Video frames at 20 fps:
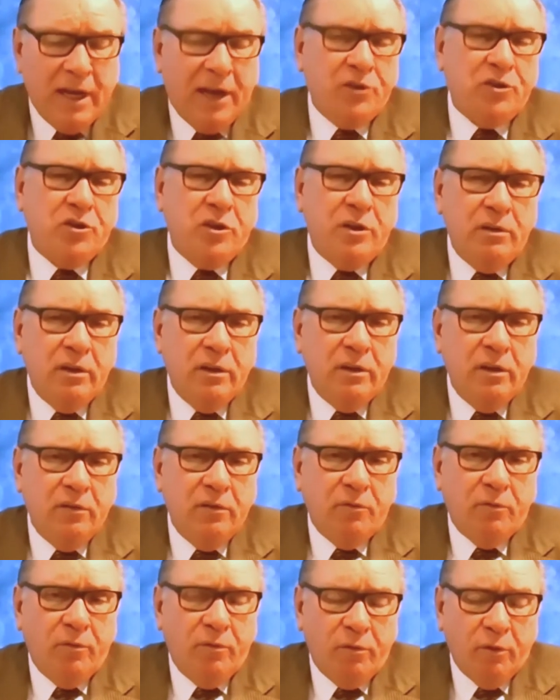attention
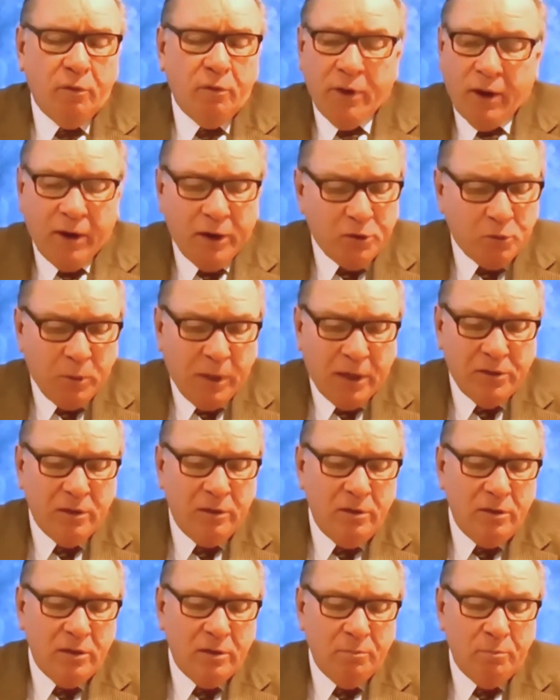for various
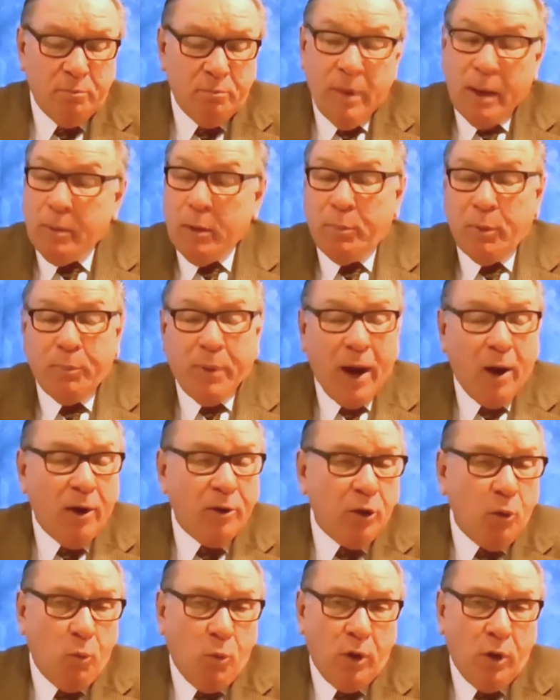reasons, maybe
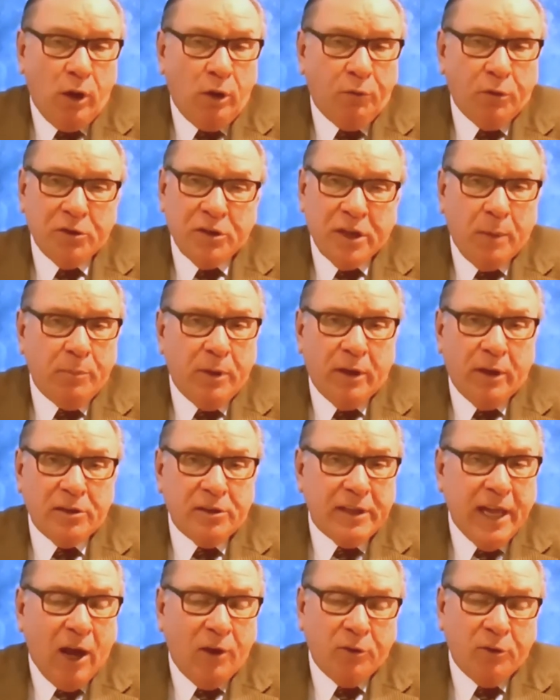preparing the world for something
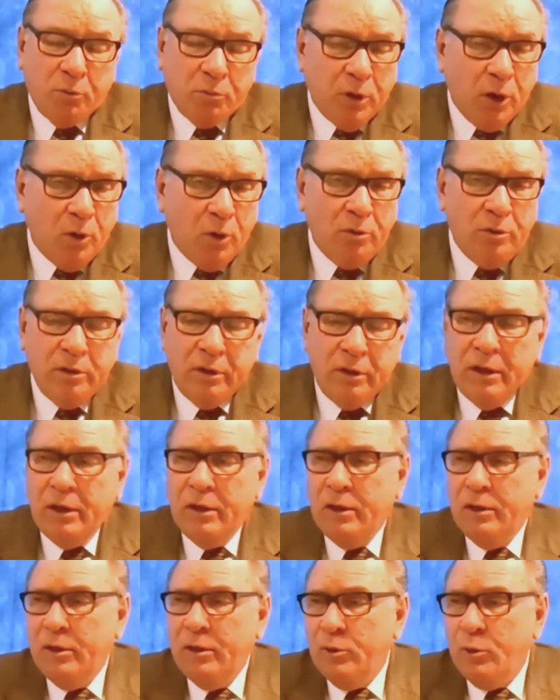that's down the road,
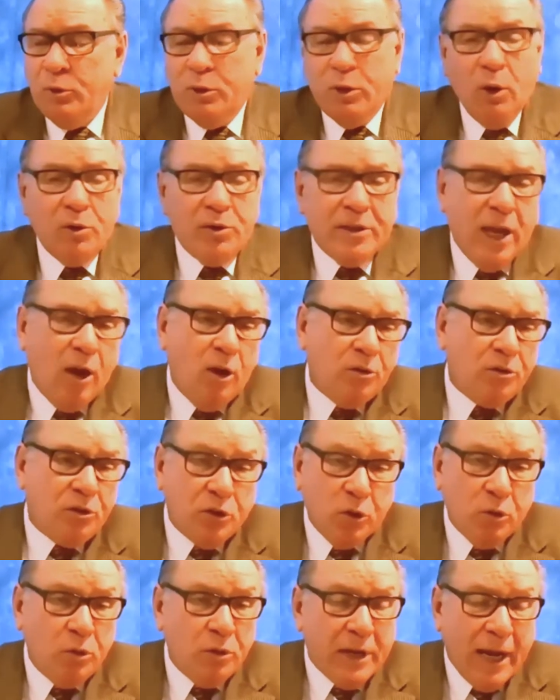who knows how
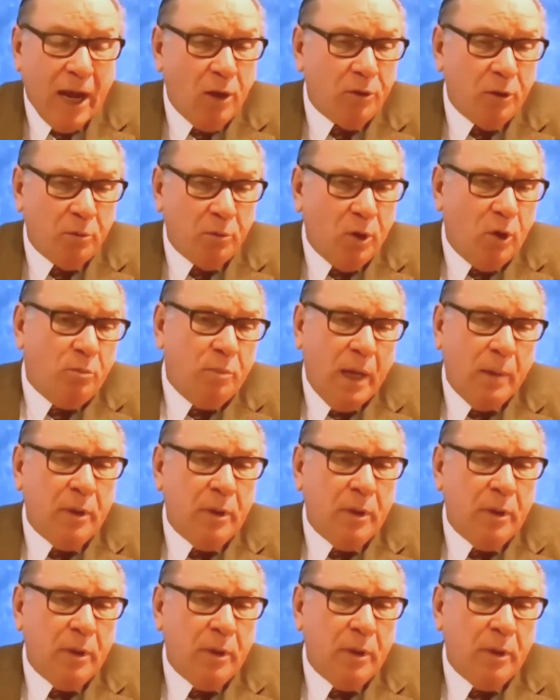soon down the road?